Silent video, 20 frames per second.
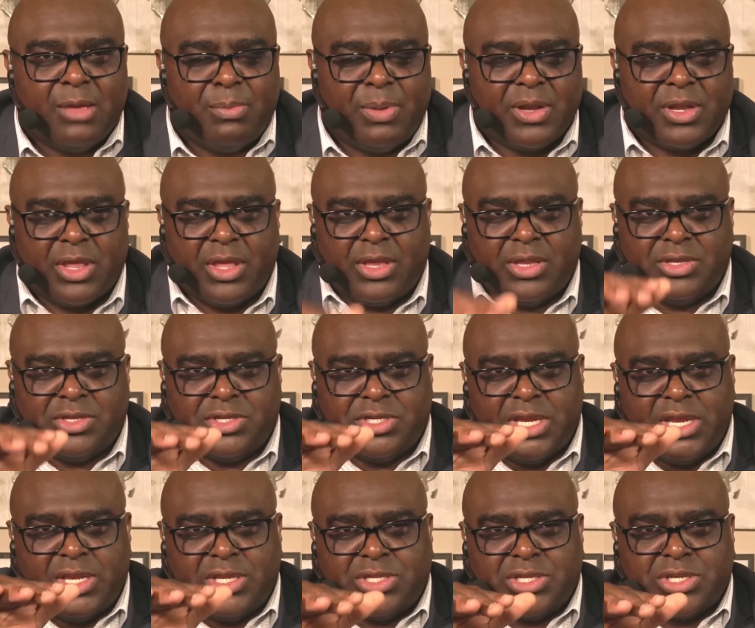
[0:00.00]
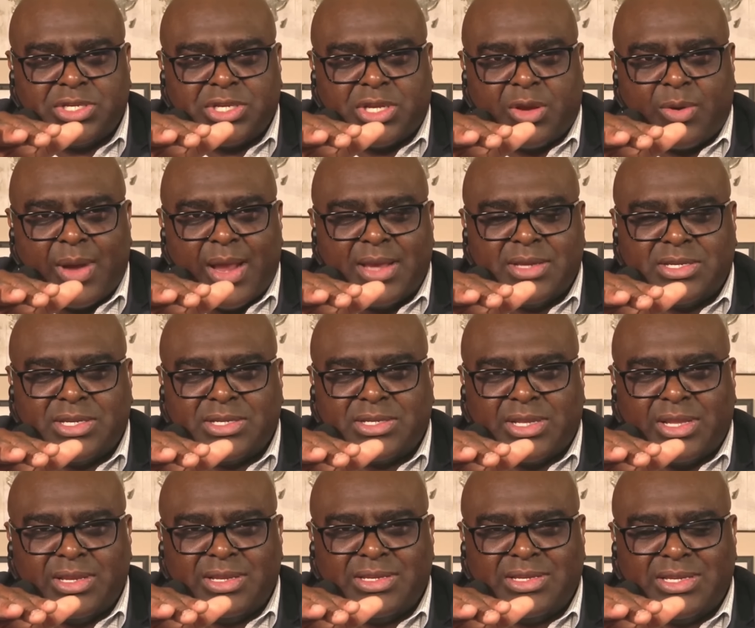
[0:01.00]
But Jesus Christ is
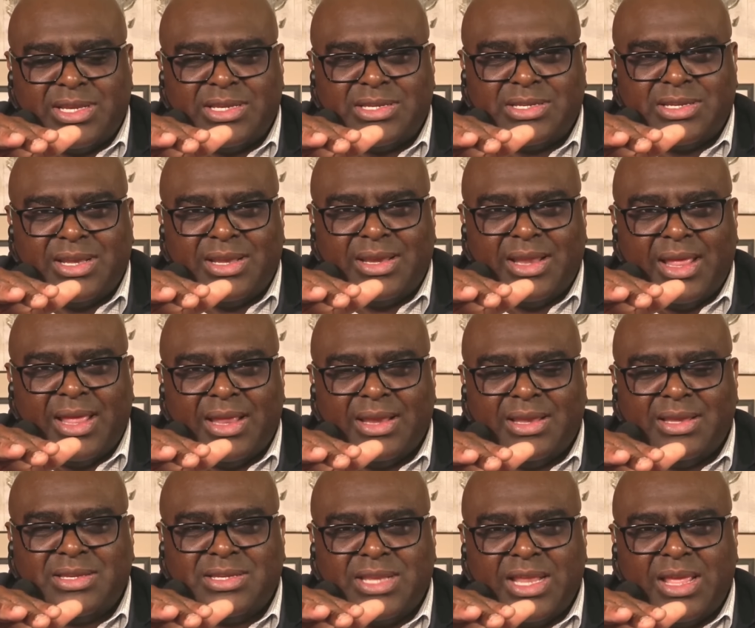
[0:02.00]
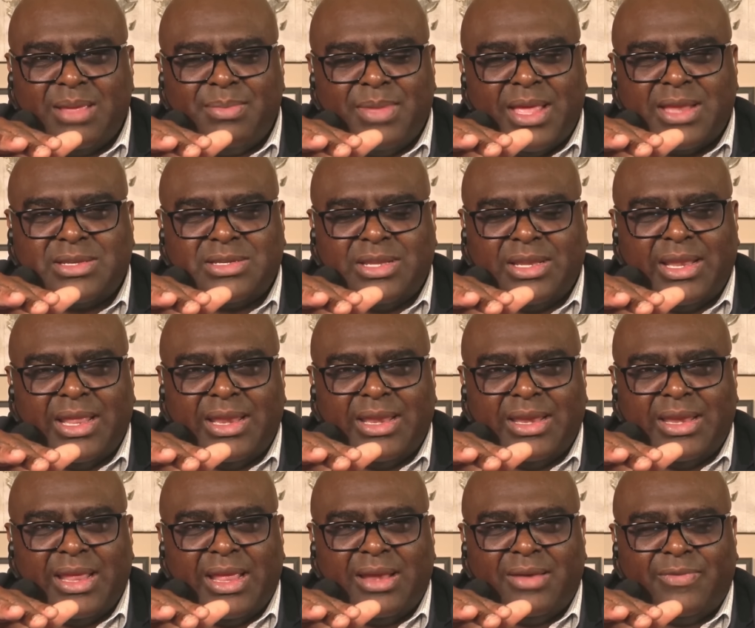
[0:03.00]
consistent. The same yesterday,
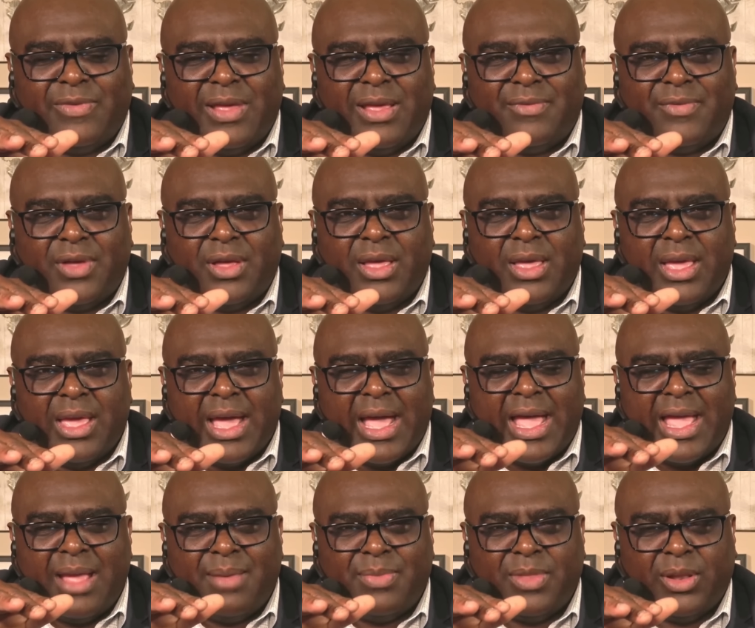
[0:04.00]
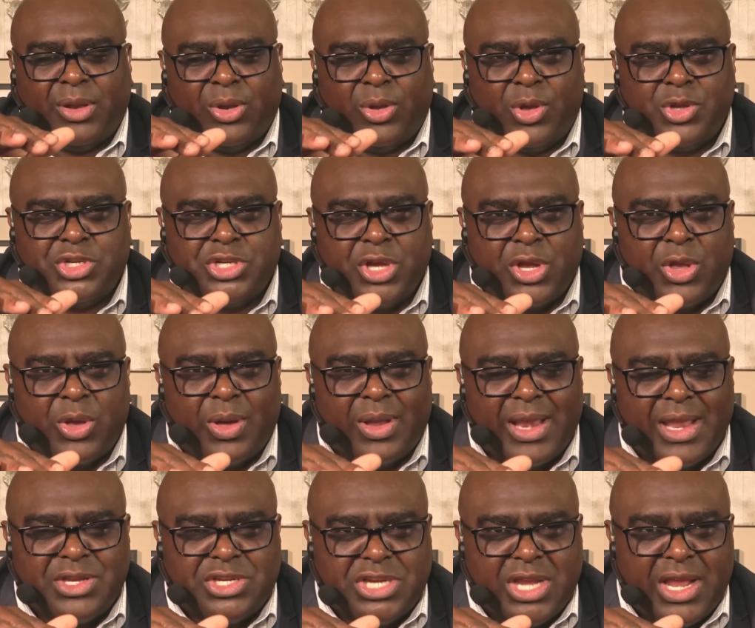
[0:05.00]
today, and forever. I am the Lord your God,
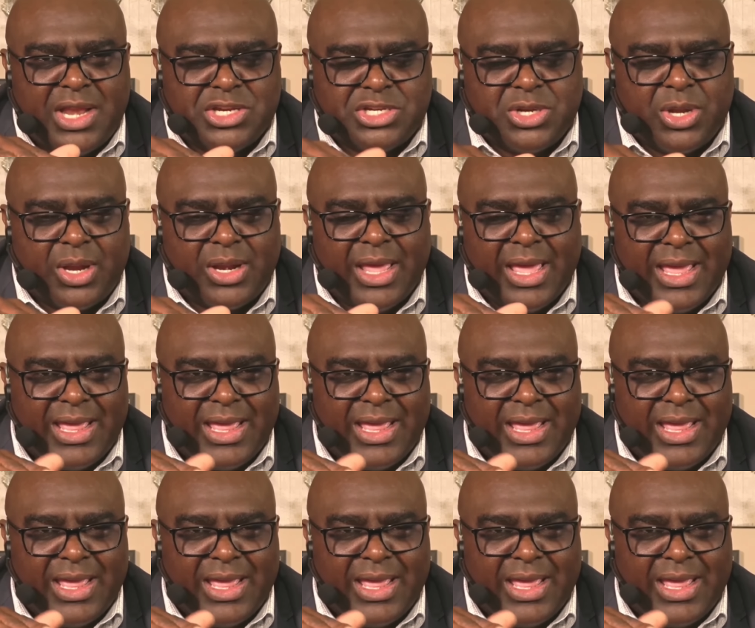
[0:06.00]
I change not.